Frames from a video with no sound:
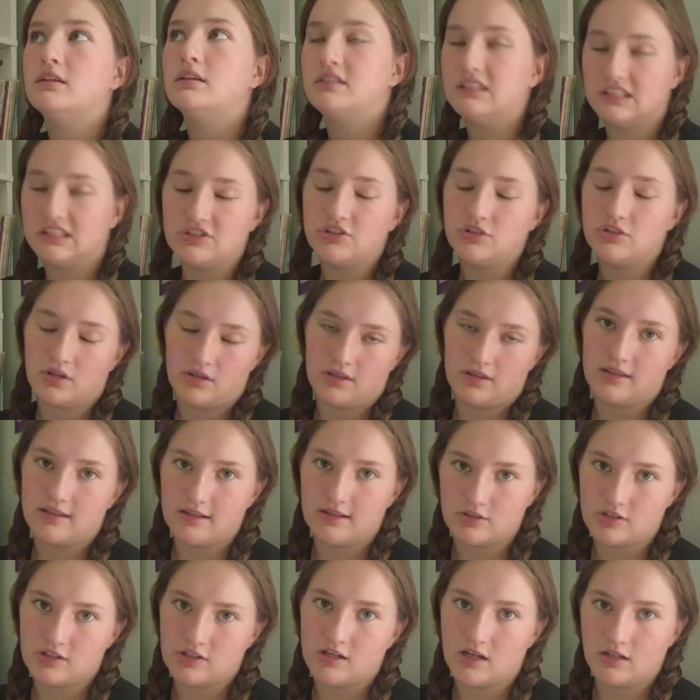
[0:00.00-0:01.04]
Did You Know That
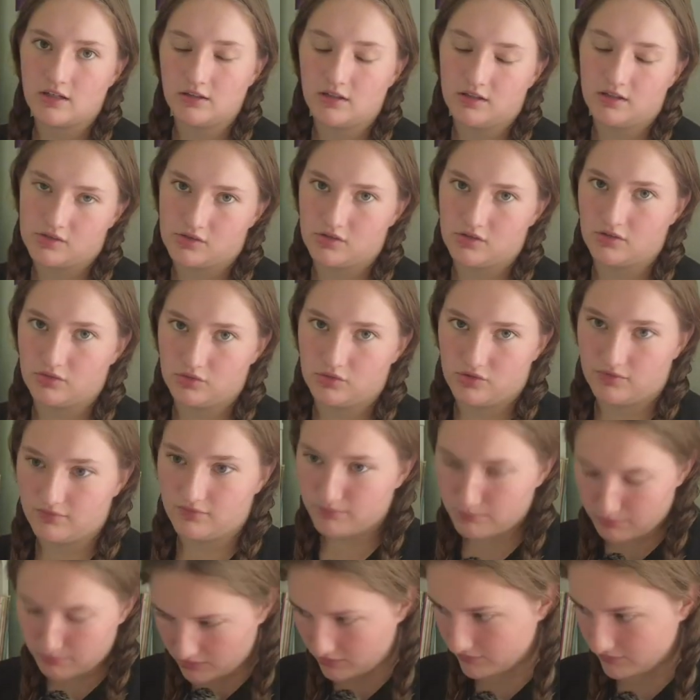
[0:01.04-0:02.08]
There's a Tunnel Under
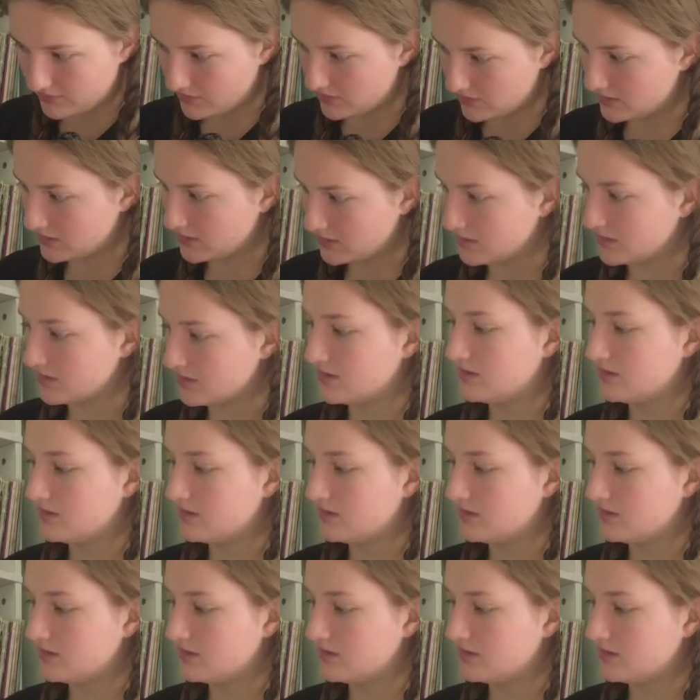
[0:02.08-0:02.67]
Ocean Boulevard?